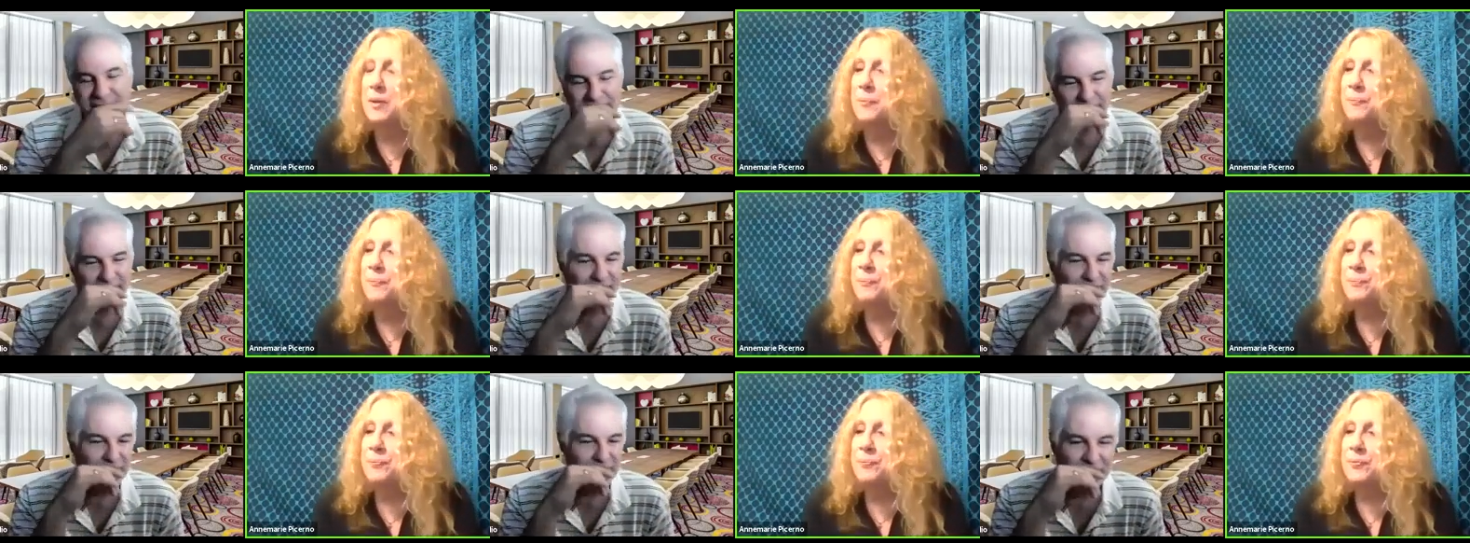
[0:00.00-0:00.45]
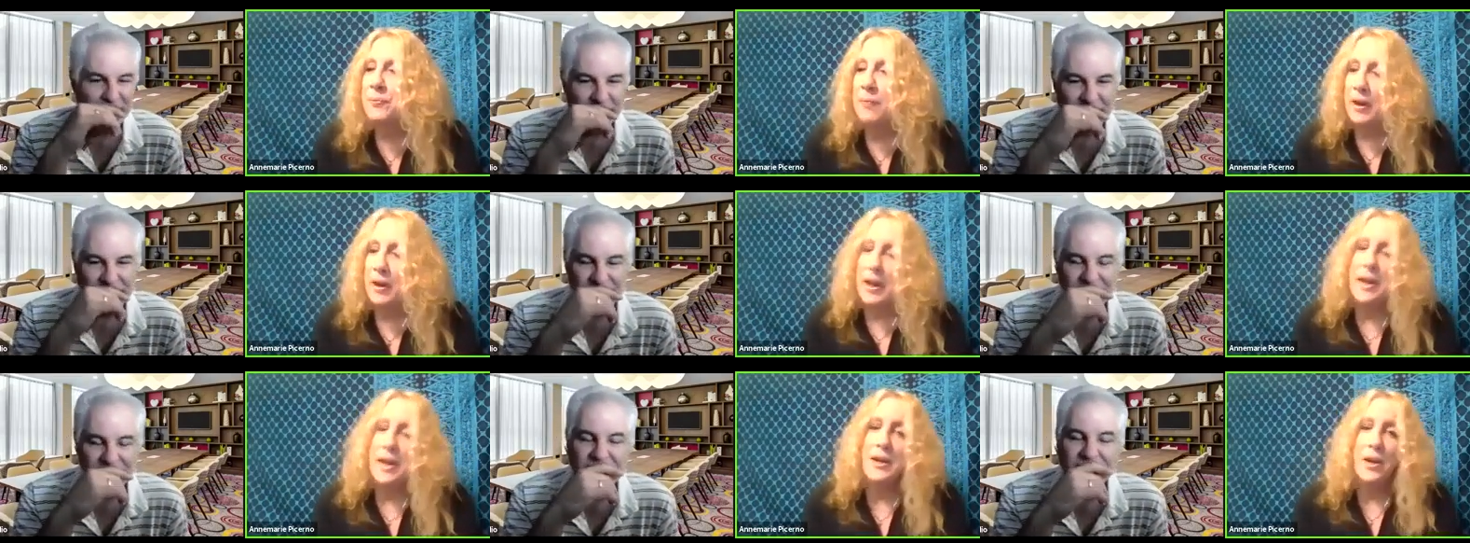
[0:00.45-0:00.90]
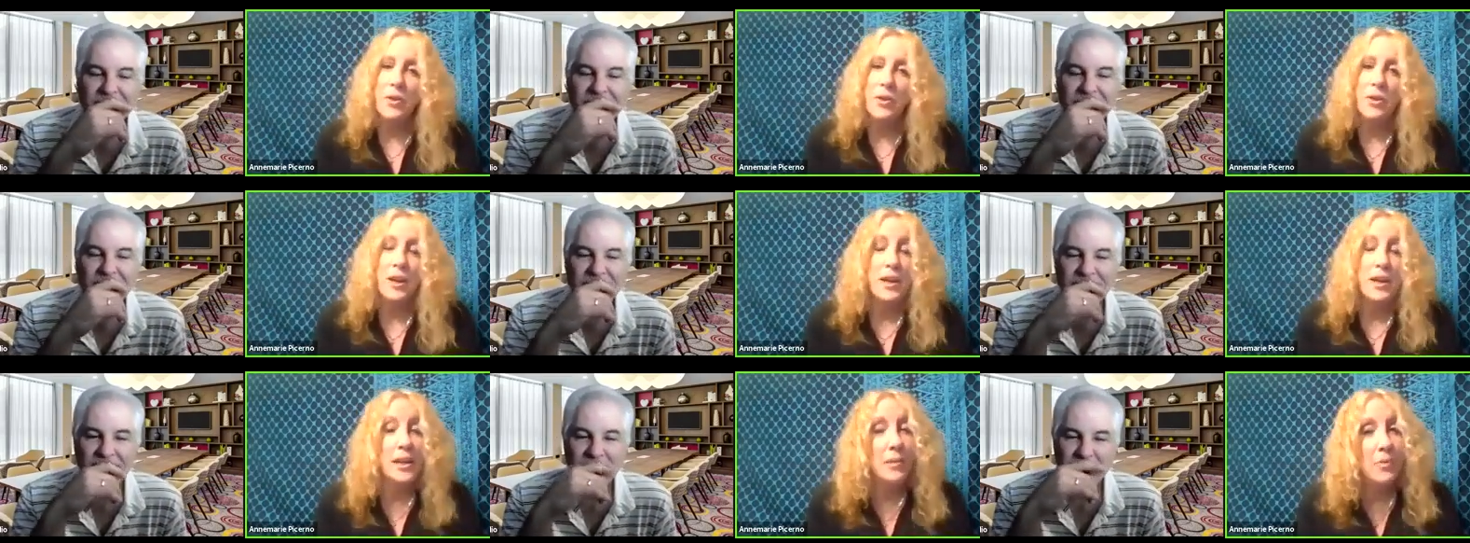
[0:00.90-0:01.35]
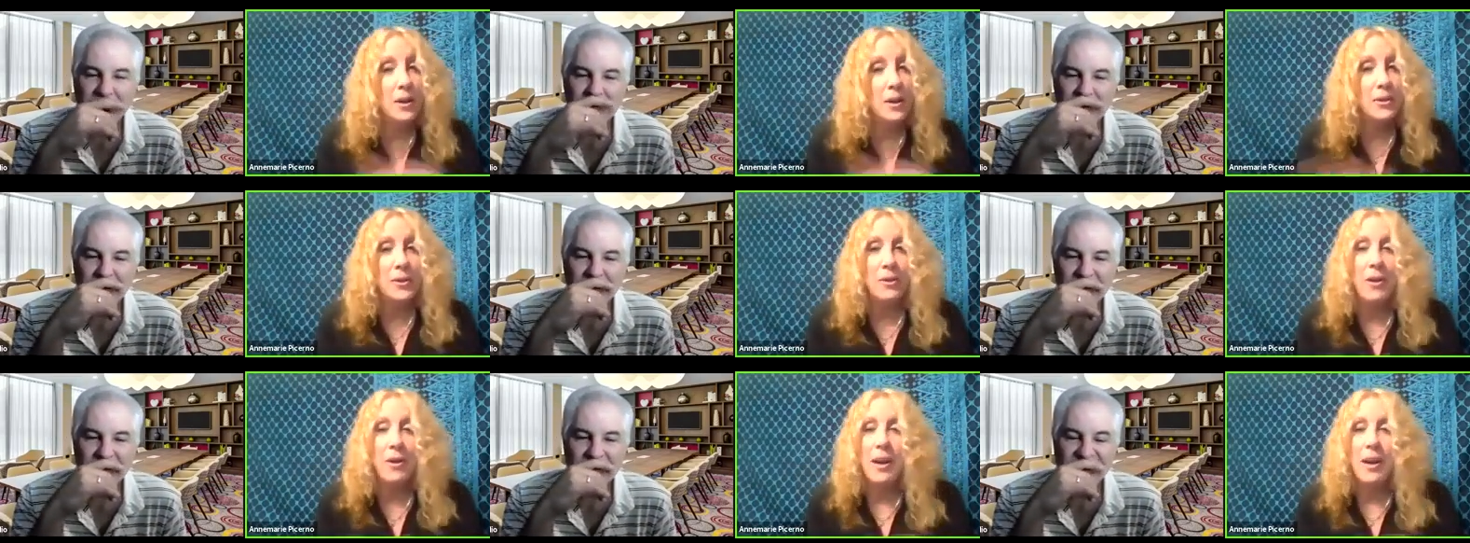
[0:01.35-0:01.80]
Speaker 1: And I'm like, I know that he
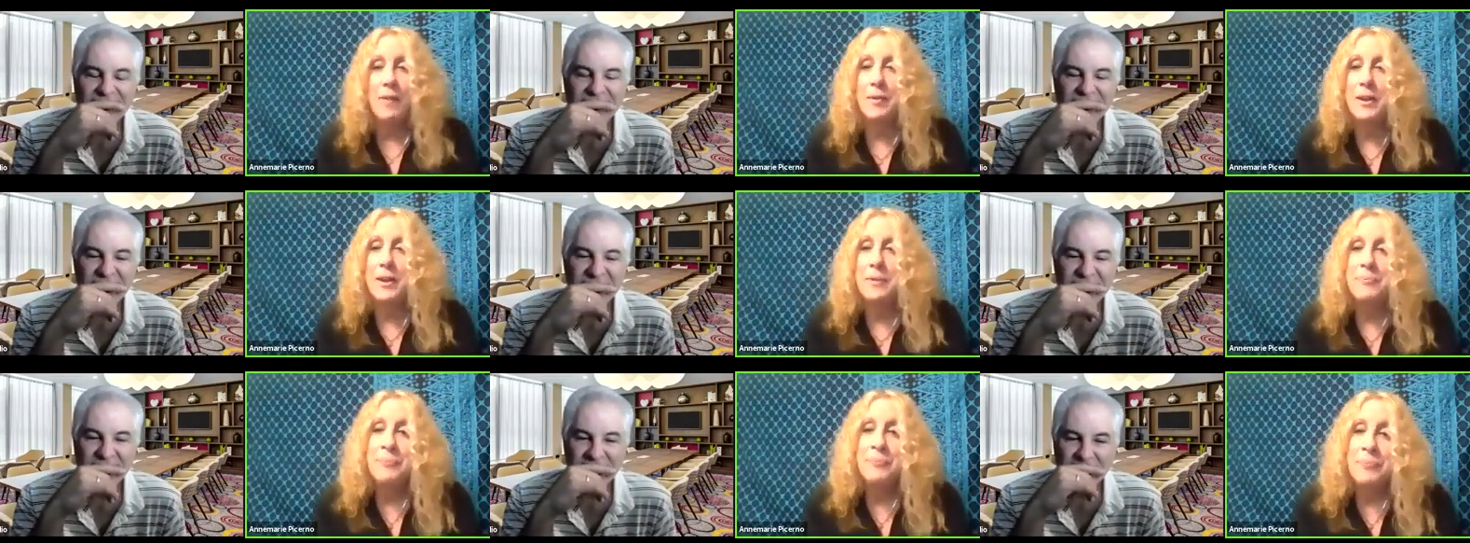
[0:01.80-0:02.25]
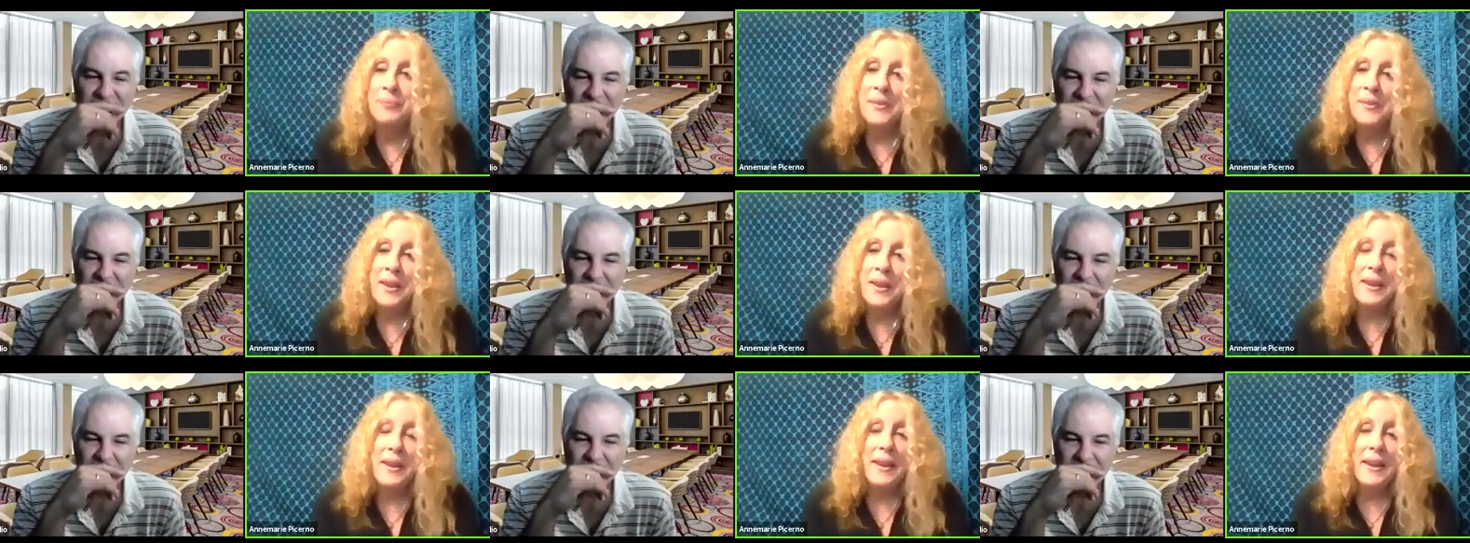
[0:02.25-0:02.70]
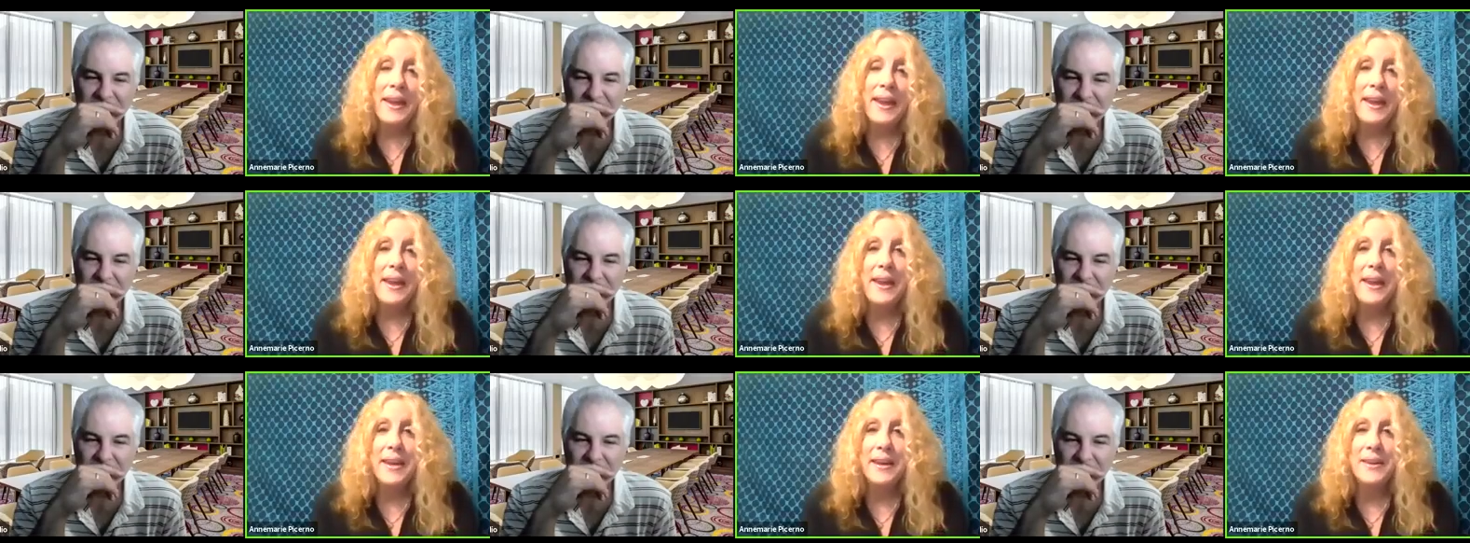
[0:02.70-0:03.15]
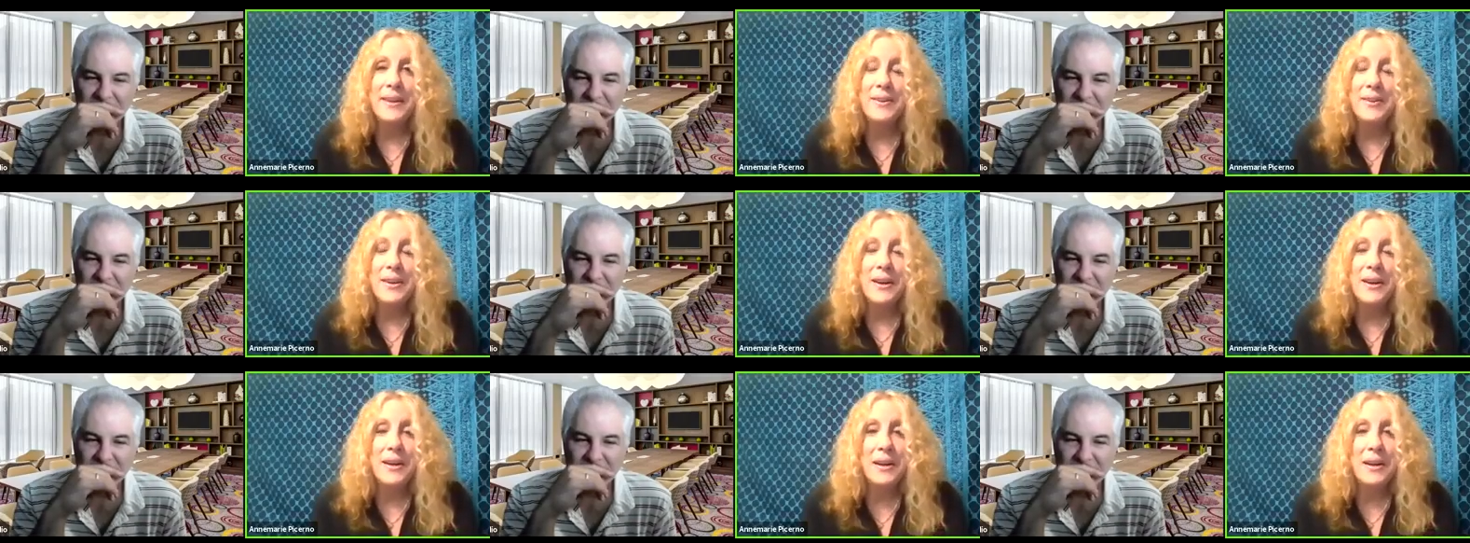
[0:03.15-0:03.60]
won the Grammy.
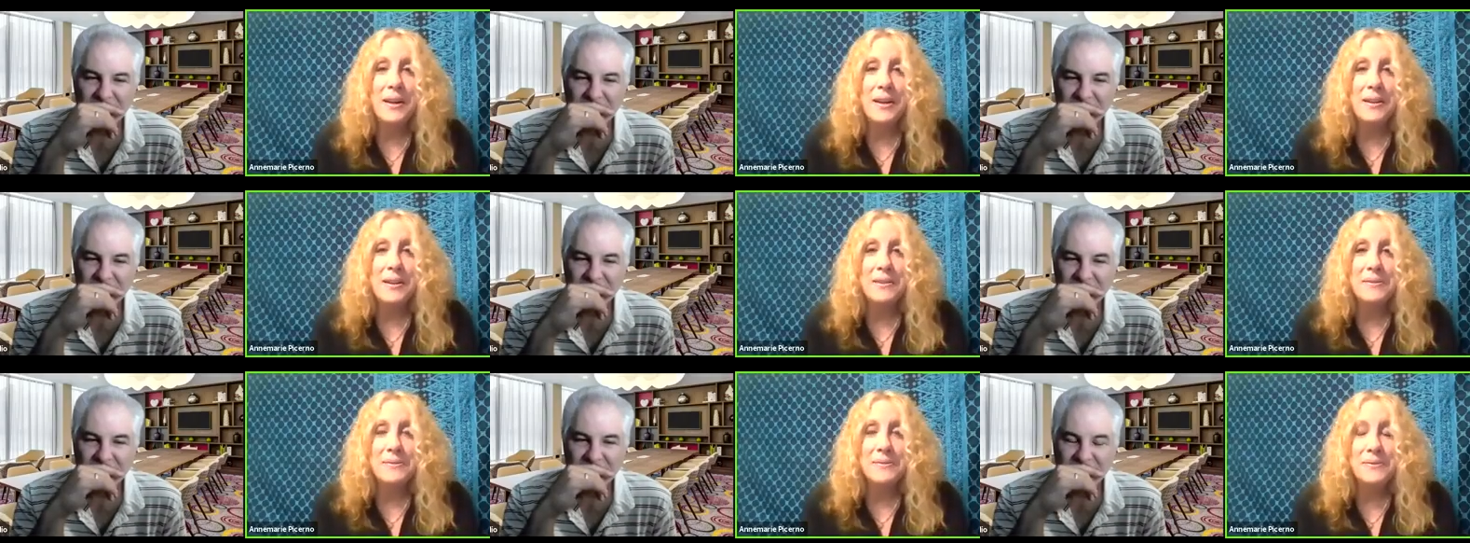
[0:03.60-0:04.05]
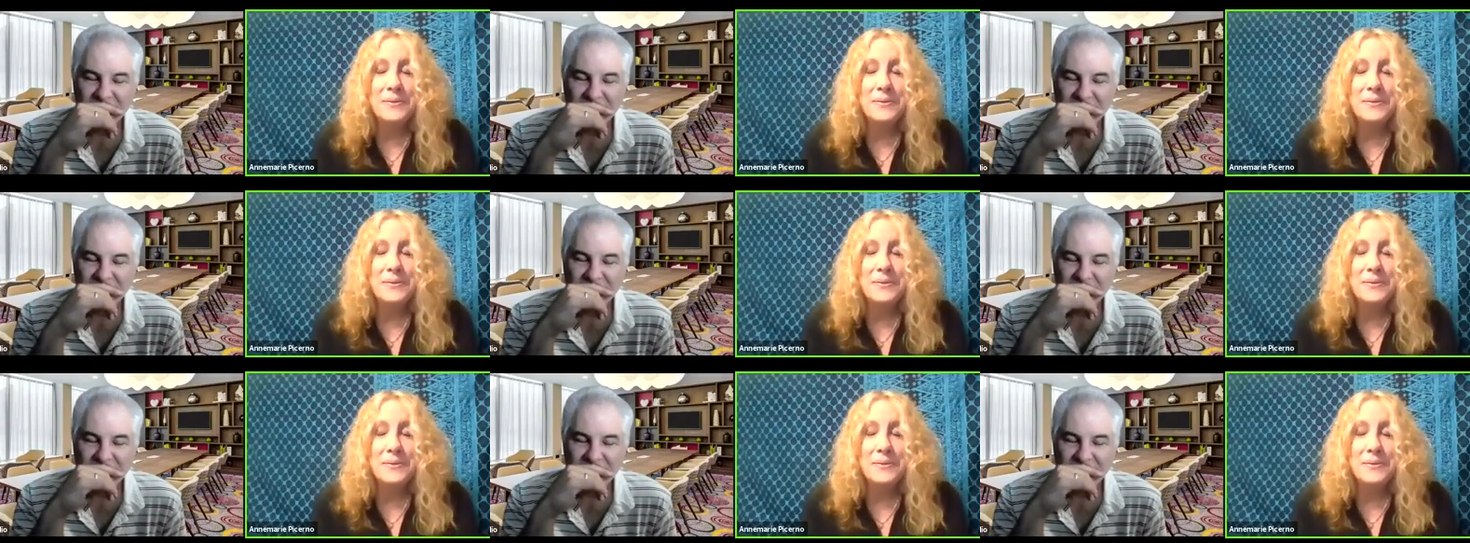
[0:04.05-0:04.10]
And, uh,